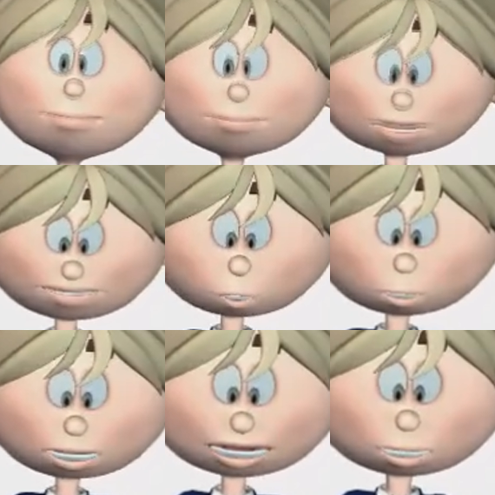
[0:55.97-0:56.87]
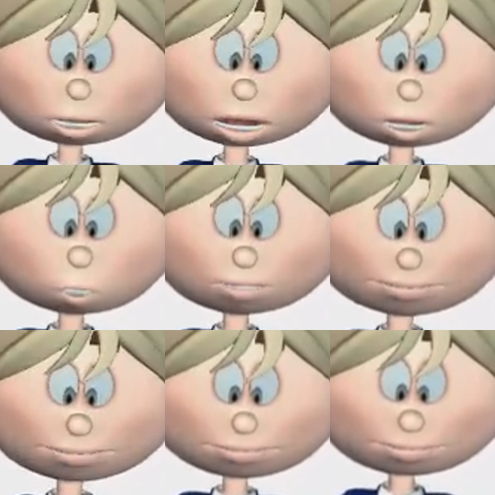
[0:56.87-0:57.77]
Here's my five frame,
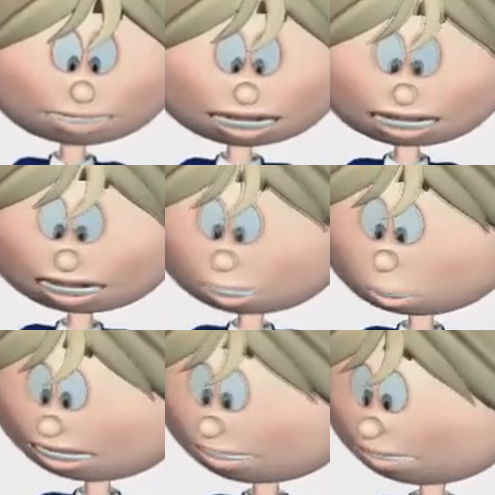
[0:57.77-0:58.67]
and if I